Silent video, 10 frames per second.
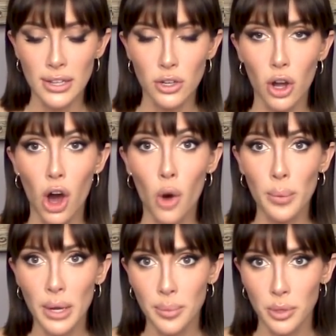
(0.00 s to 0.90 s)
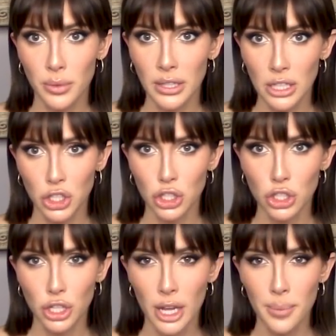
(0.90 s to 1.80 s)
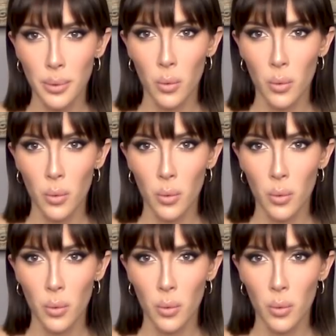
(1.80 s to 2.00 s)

either open up the relationship